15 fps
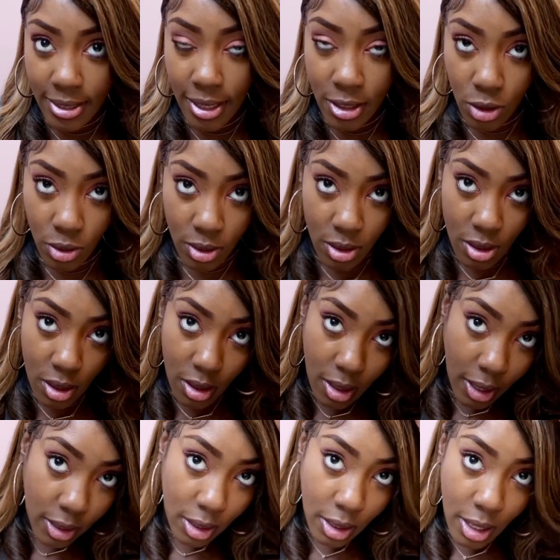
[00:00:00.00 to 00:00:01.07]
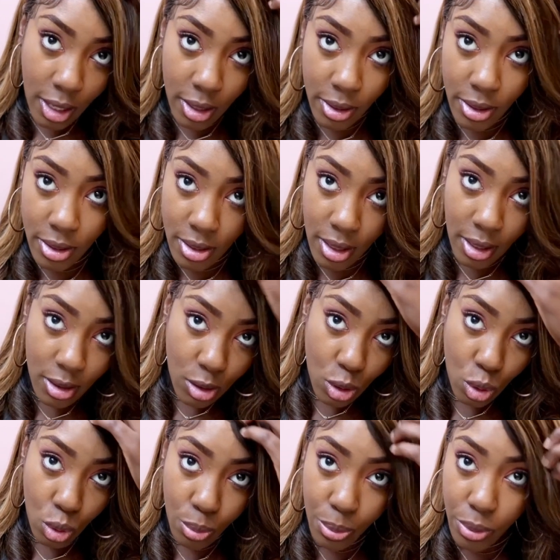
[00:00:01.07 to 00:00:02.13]
As you can see, like the color is like
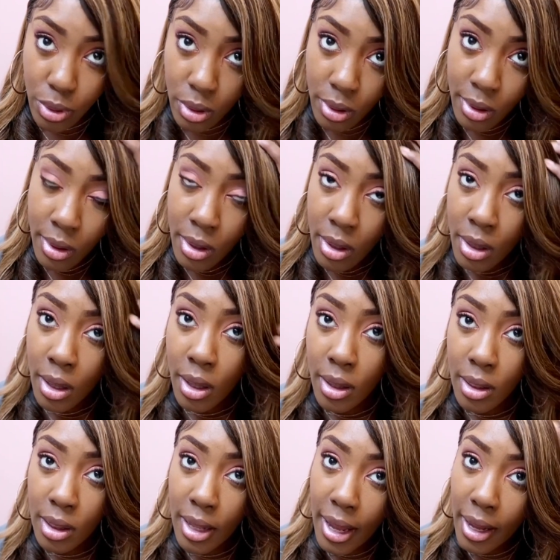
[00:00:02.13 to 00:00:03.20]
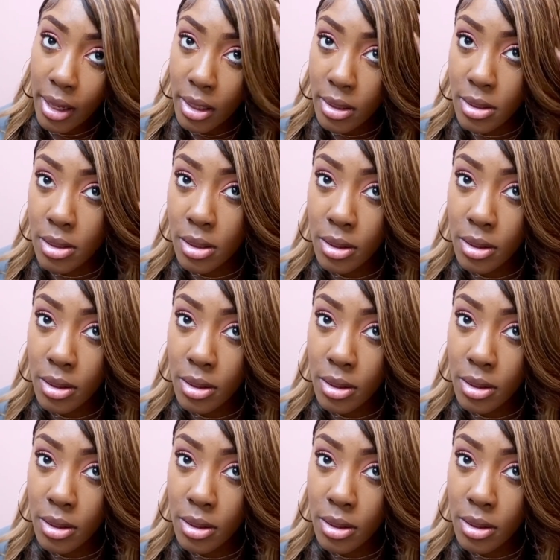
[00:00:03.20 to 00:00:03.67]
super light.